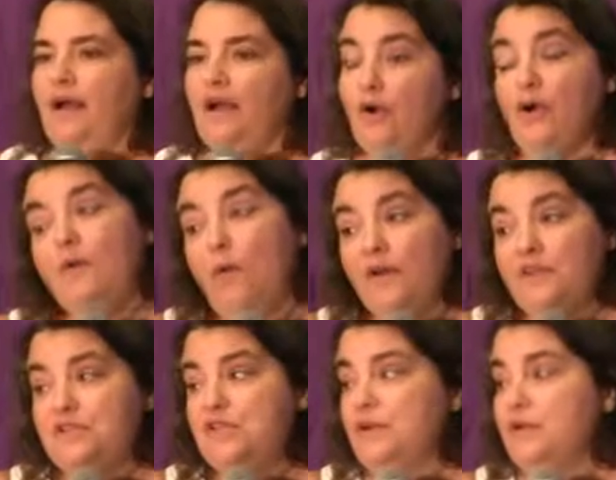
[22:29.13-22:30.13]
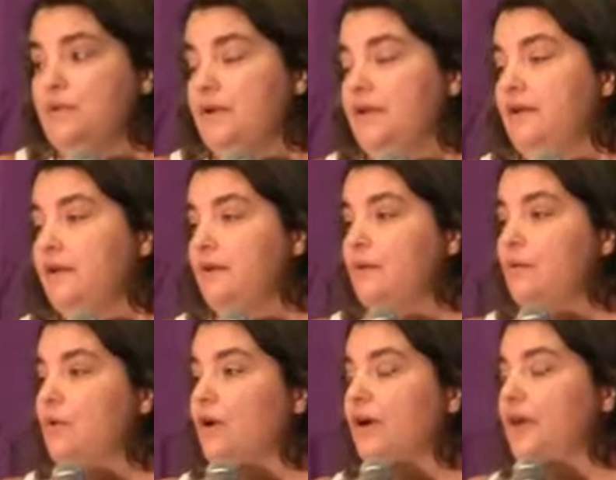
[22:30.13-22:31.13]
or these children
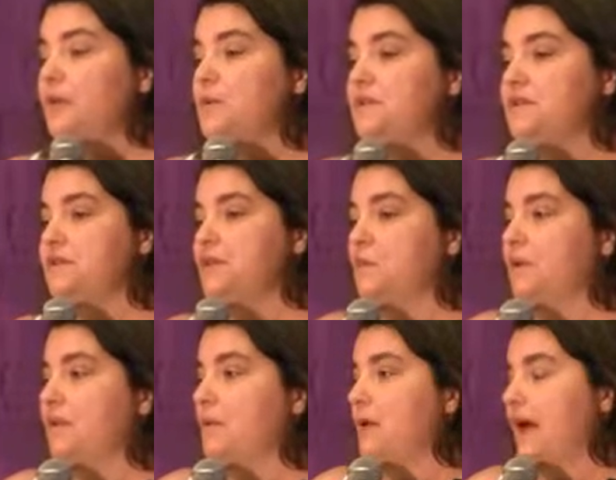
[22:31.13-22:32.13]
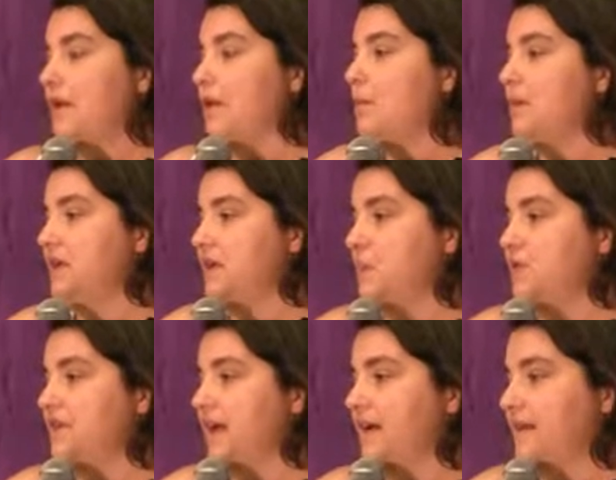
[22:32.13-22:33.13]
were in a position where they had nobody to
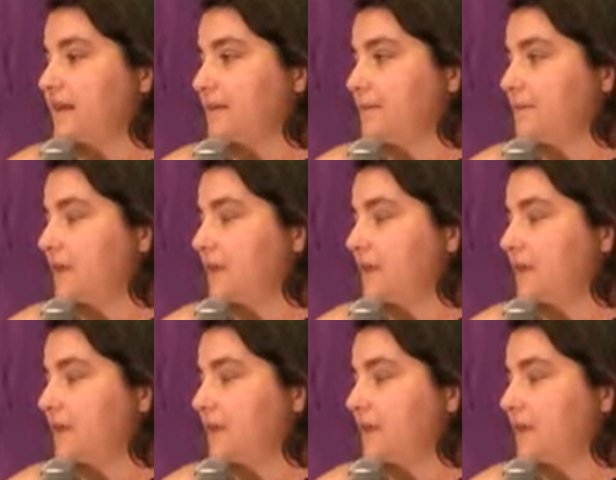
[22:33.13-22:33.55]
protect them,